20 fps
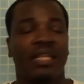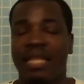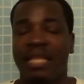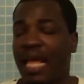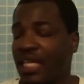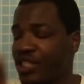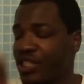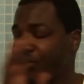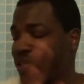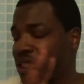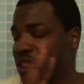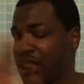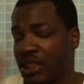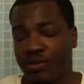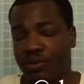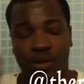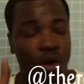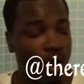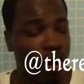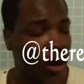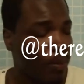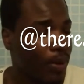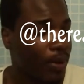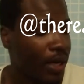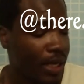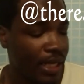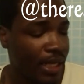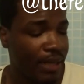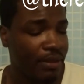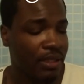That dress is for Harper,
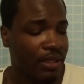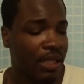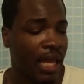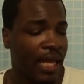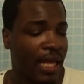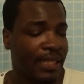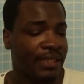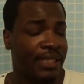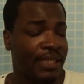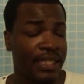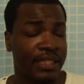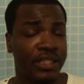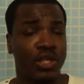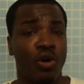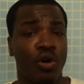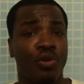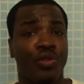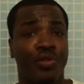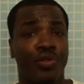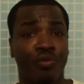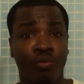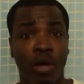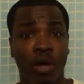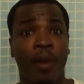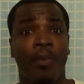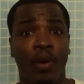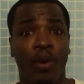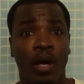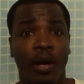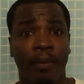honey. It looked like disco threw
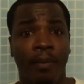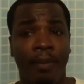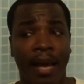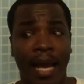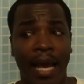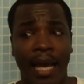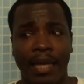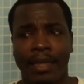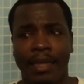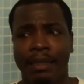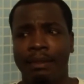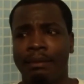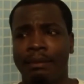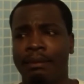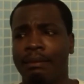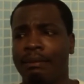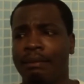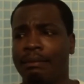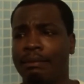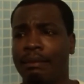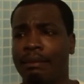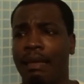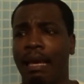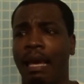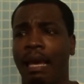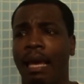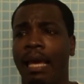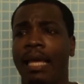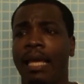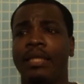up on her body
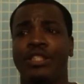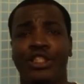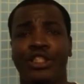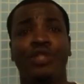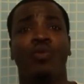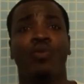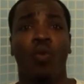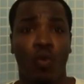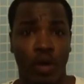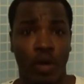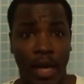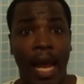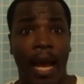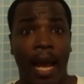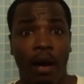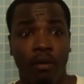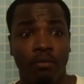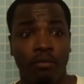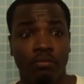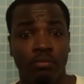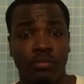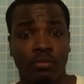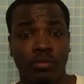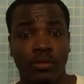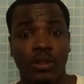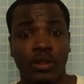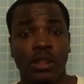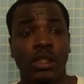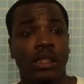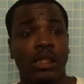and she wore it out.
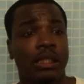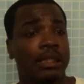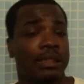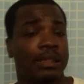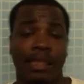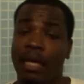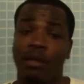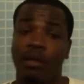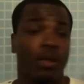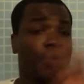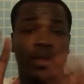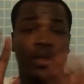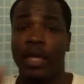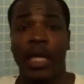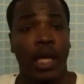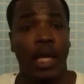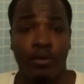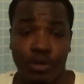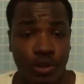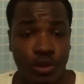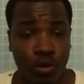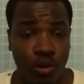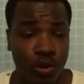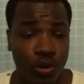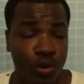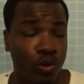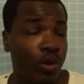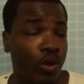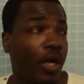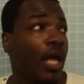I don't know what the hell was
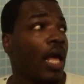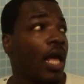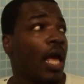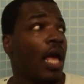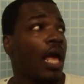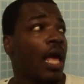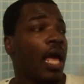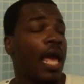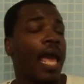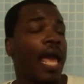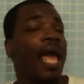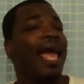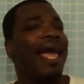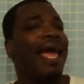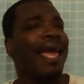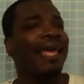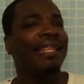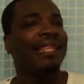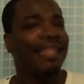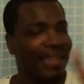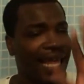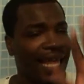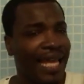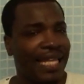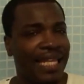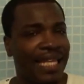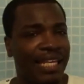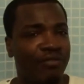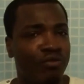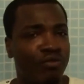going on. And
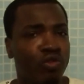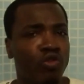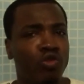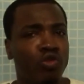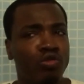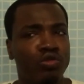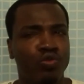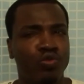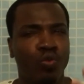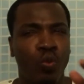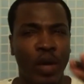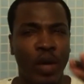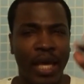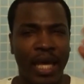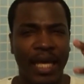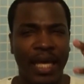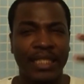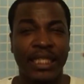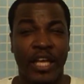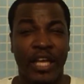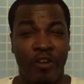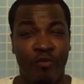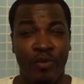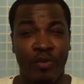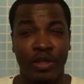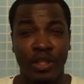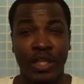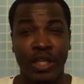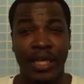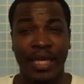lately, Ru's wigs have
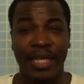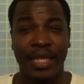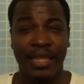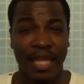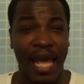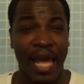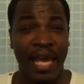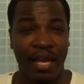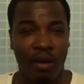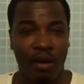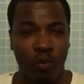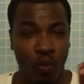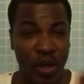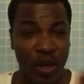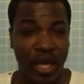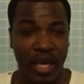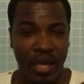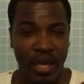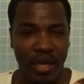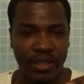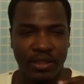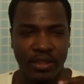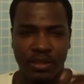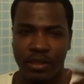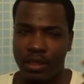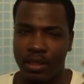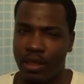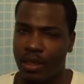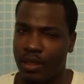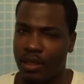been looking like wigs.
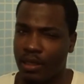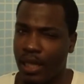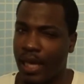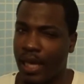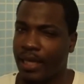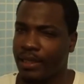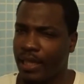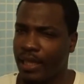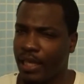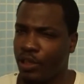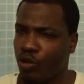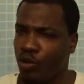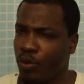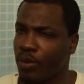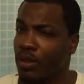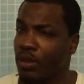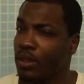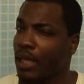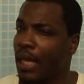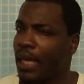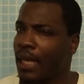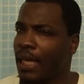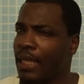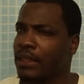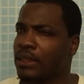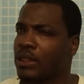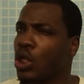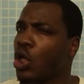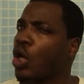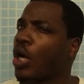Like they normally look like
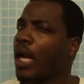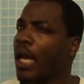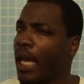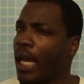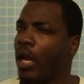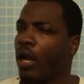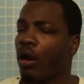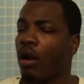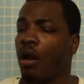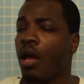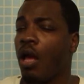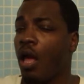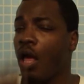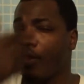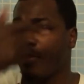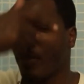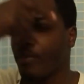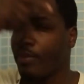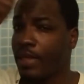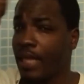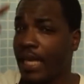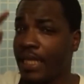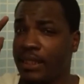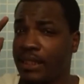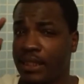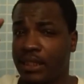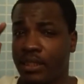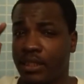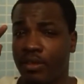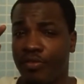it's her hair. Them
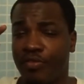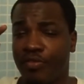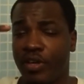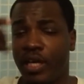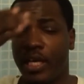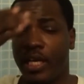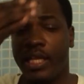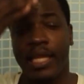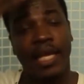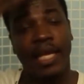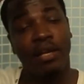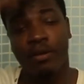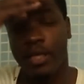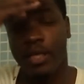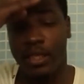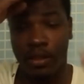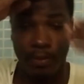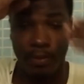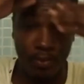laces in the front, honey, they don't need